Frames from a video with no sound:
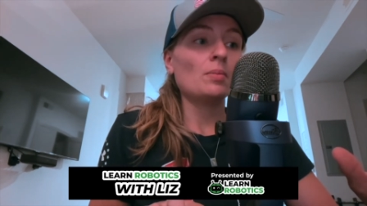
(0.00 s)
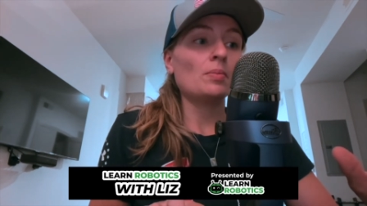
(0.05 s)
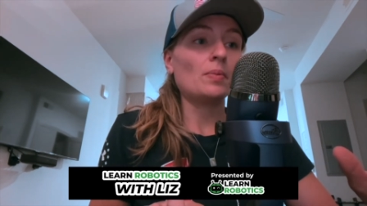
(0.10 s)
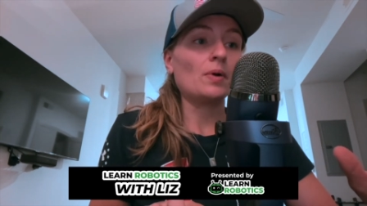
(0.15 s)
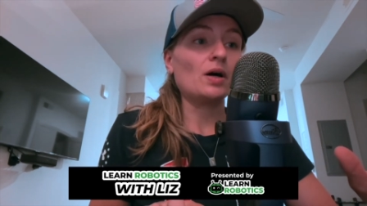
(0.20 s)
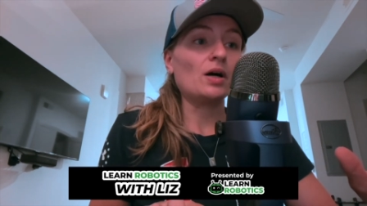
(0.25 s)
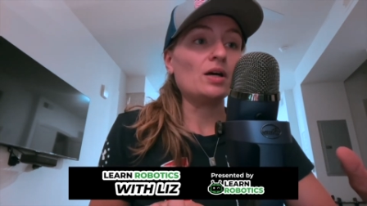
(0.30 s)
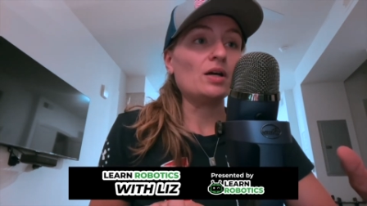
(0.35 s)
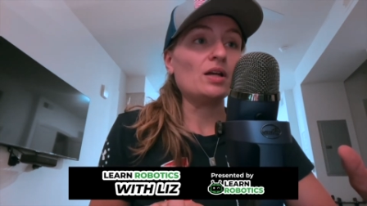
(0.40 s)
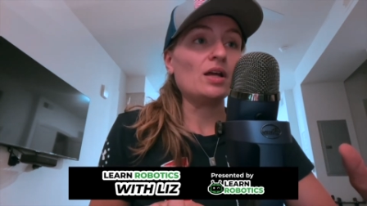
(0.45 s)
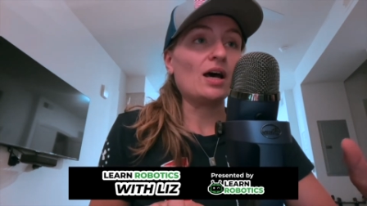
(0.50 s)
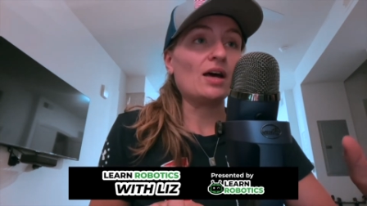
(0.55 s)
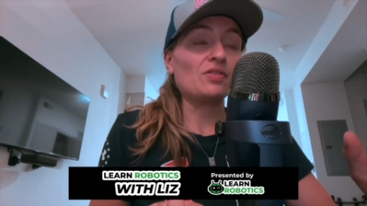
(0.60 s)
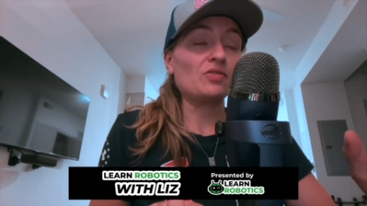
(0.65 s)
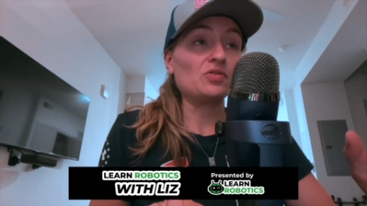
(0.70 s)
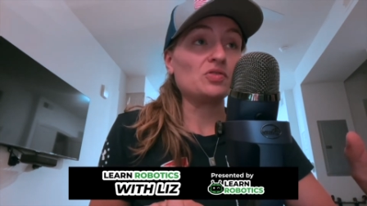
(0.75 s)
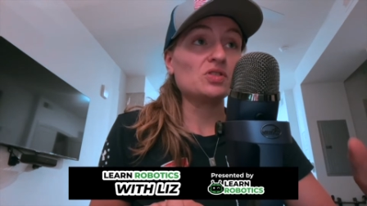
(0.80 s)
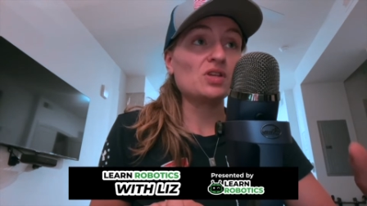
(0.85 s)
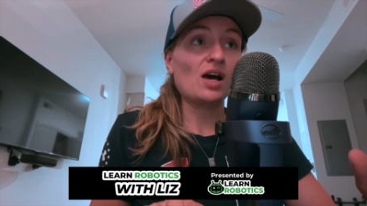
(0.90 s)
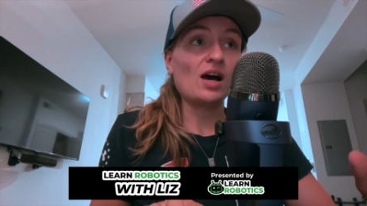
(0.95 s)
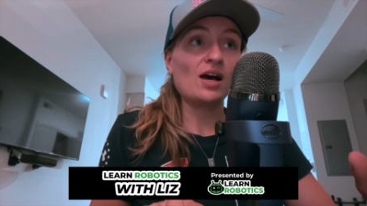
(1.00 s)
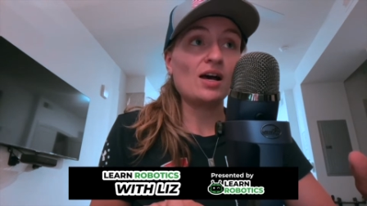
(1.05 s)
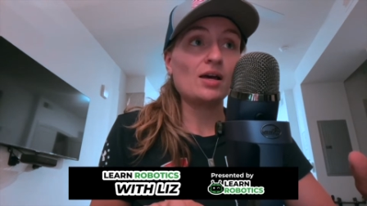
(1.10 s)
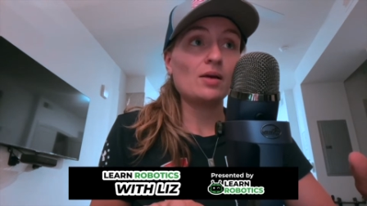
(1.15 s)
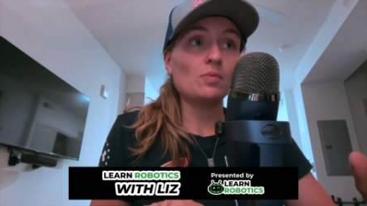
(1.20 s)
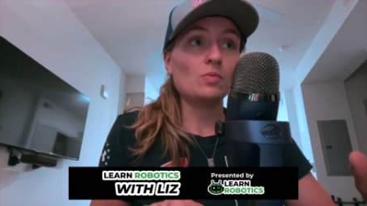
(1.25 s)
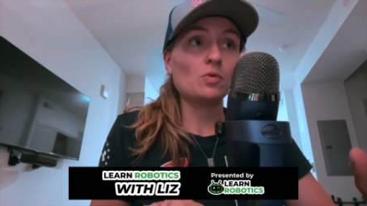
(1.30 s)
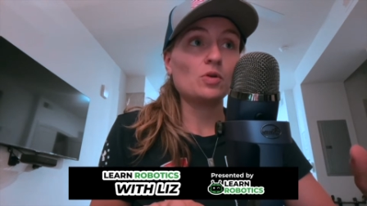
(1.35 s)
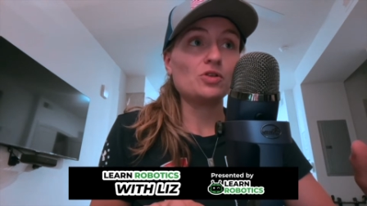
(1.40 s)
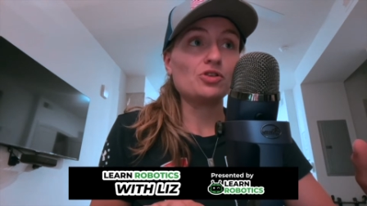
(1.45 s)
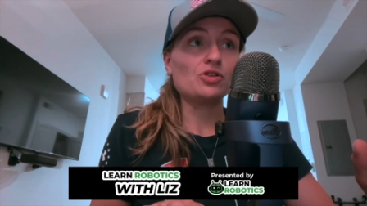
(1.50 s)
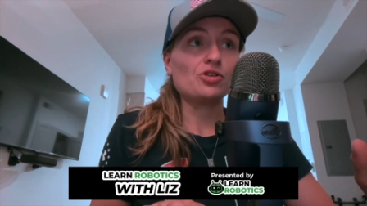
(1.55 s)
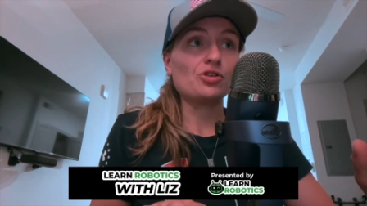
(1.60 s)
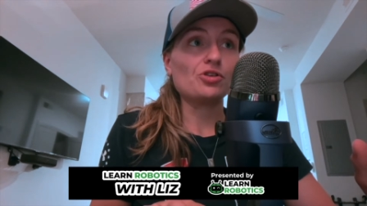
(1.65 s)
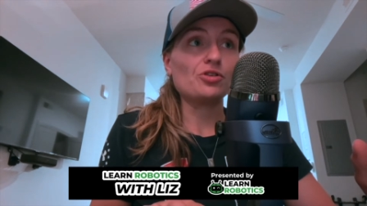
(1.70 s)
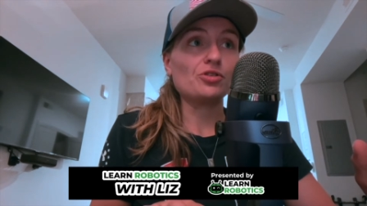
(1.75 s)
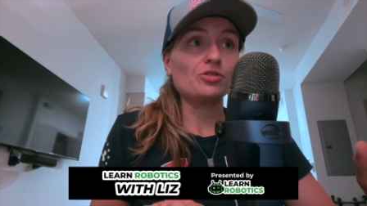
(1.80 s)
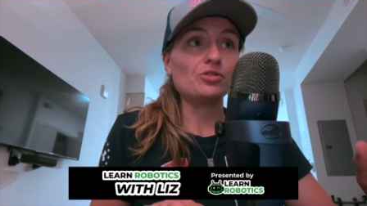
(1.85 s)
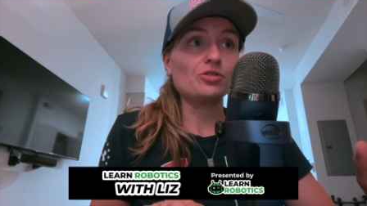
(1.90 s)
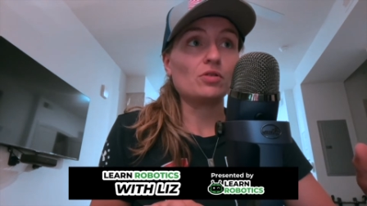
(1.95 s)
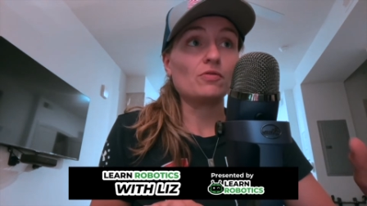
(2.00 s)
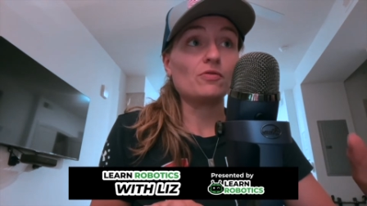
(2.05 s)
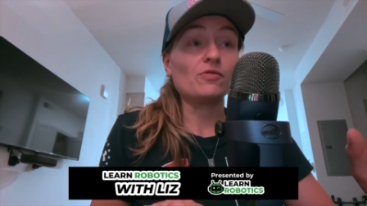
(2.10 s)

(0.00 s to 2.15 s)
But at the time when you're, you know,